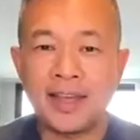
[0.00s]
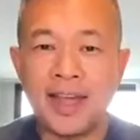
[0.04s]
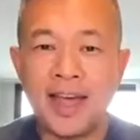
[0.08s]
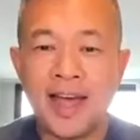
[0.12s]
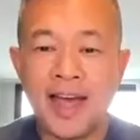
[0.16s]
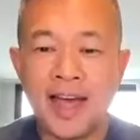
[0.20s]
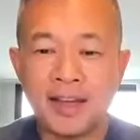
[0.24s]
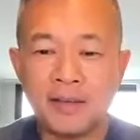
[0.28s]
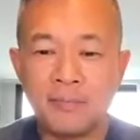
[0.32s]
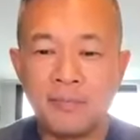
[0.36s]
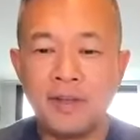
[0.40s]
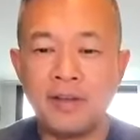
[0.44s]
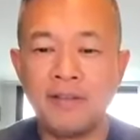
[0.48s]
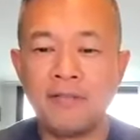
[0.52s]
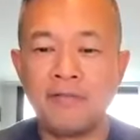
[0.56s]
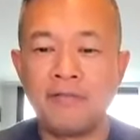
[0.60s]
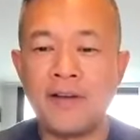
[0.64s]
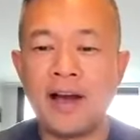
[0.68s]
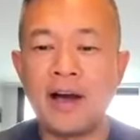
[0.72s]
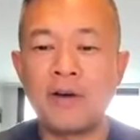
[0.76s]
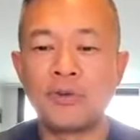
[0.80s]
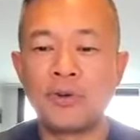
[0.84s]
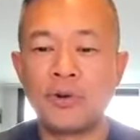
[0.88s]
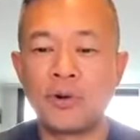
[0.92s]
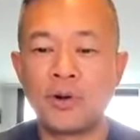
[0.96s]
Heckman,
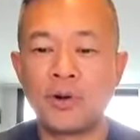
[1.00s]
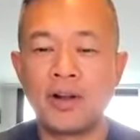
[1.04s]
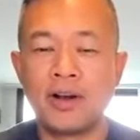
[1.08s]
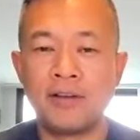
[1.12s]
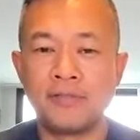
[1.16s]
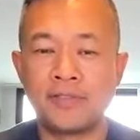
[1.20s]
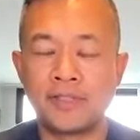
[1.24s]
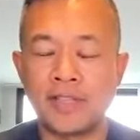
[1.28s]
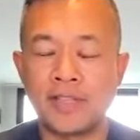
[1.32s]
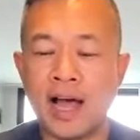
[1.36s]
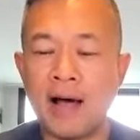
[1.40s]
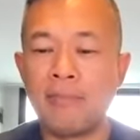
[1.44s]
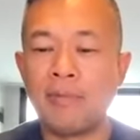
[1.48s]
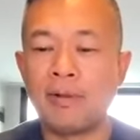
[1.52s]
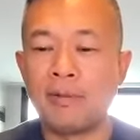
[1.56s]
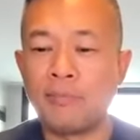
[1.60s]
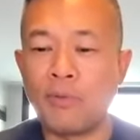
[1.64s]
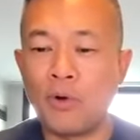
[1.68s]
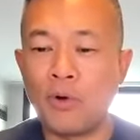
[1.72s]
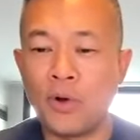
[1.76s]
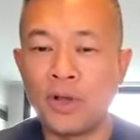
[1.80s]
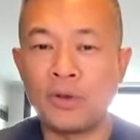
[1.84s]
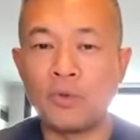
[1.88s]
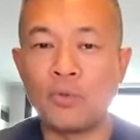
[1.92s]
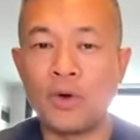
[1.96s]
founder of Sable
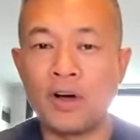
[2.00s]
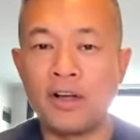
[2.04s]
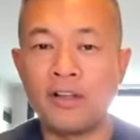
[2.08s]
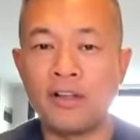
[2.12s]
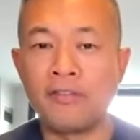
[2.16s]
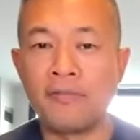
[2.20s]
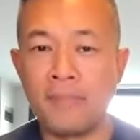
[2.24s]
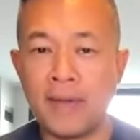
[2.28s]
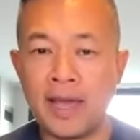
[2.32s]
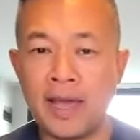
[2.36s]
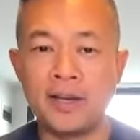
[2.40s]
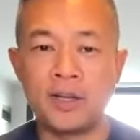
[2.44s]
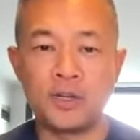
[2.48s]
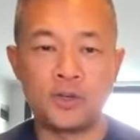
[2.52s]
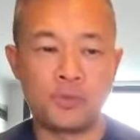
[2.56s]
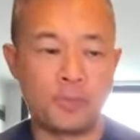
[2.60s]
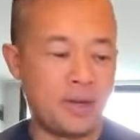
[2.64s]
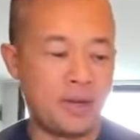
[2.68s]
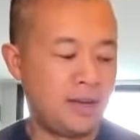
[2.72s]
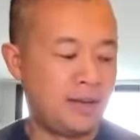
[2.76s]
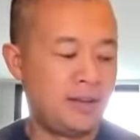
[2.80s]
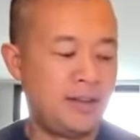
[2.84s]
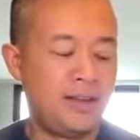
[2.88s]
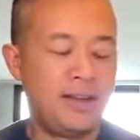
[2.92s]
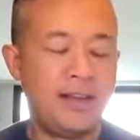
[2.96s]
Point Wealth
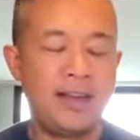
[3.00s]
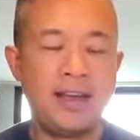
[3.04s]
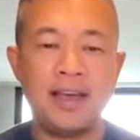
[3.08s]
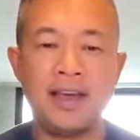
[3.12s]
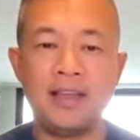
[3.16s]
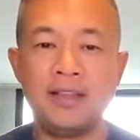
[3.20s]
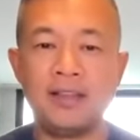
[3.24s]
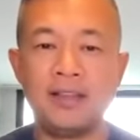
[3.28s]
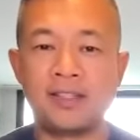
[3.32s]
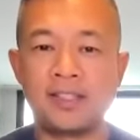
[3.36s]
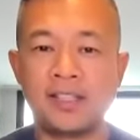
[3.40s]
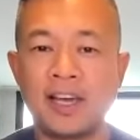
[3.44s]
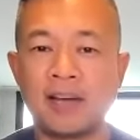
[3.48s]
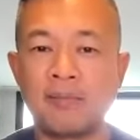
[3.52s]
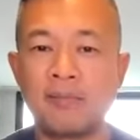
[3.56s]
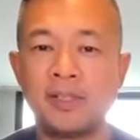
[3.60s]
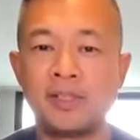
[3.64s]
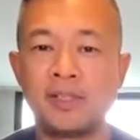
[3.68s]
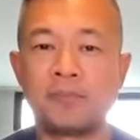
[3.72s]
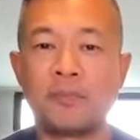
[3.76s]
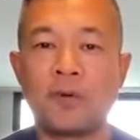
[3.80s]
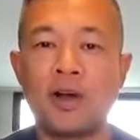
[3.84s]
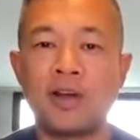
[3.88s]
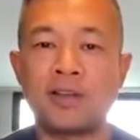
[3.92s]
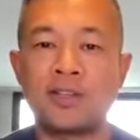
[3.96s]
Management. And this
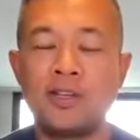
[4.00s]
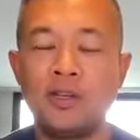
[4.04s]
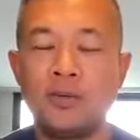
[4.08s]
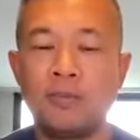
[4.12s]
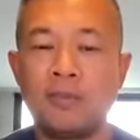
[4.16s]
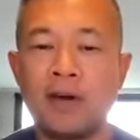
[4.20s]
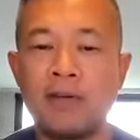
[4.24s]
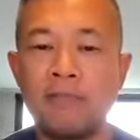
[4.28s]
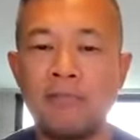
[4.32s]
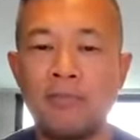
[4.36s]
segment's brought to you by